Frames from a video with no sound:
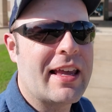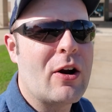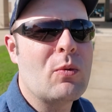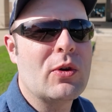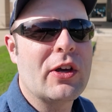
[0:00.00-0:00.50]
They
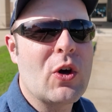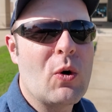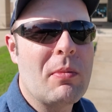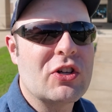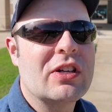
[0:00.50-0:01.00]
don't really
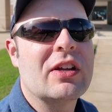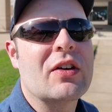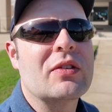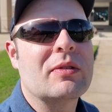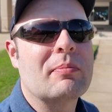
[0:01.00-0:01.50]
go much
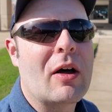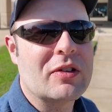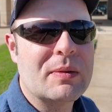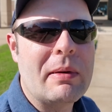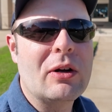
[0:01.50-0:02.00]
into about
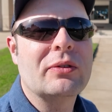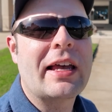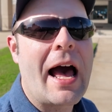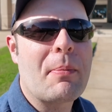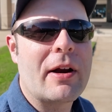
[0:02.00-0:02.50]

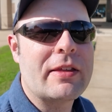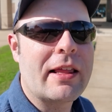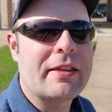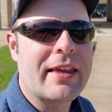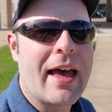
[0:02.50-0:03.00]
Spindletop or anything
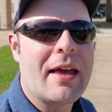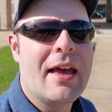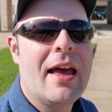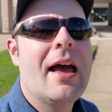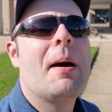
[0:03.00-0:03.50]
like that,
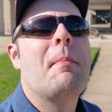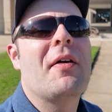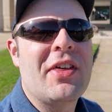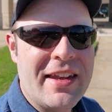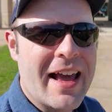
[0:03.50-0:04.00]

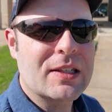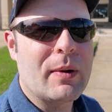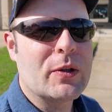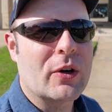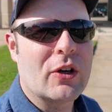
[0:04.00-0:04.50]
but the next
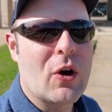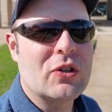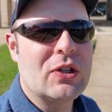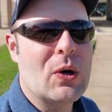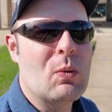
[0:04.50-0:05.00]
place we're gonna go
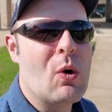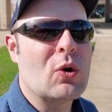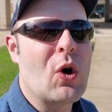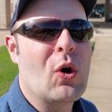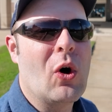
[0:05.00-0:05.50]
to will
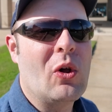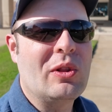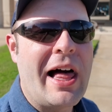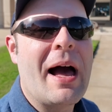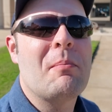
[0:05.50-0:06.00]
go a
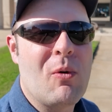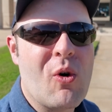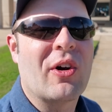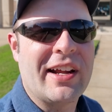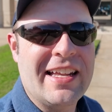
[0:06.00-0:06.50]
lot
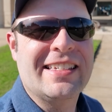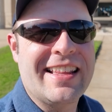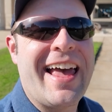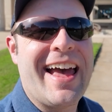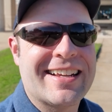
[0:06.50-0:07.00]
more
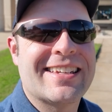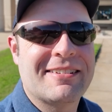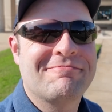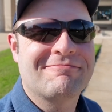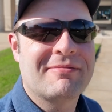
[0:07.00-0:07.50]
into that.
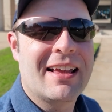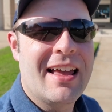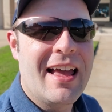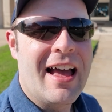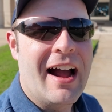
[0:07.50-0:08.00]

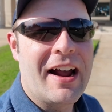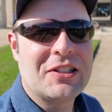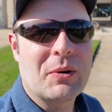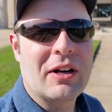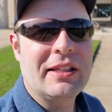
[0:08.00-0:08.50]
All right,
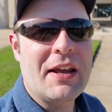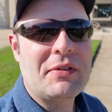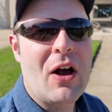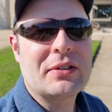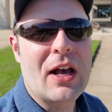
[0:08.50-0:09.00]
so we're gonna leave
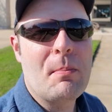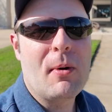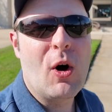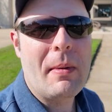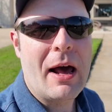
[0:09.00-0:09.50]
downtown
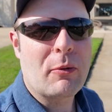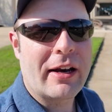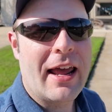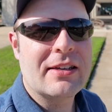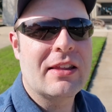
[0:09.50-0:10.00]
Beaumont. We're
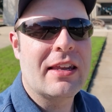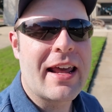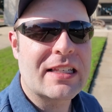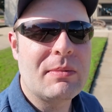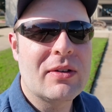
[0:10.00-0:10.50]
gonna head to the
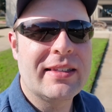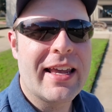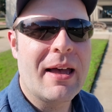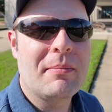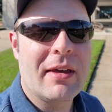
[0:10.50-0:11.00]
next
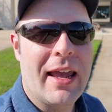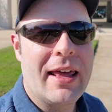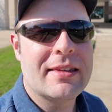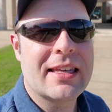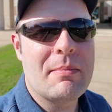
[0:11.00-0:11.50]
museum,
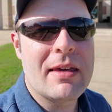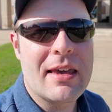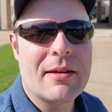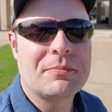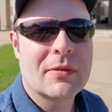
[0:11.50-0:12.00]
and it's gonna
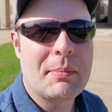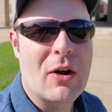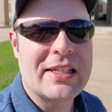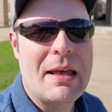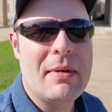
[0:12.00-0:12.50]
be
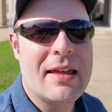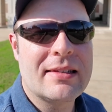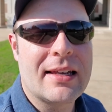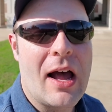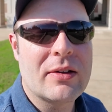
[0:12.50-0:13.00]
about 10
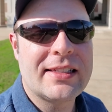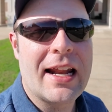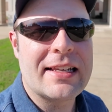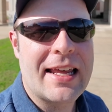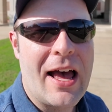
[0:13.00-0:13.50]
minutes
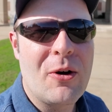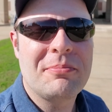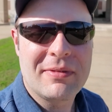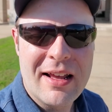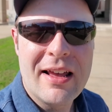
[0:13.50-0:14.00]
outside of town.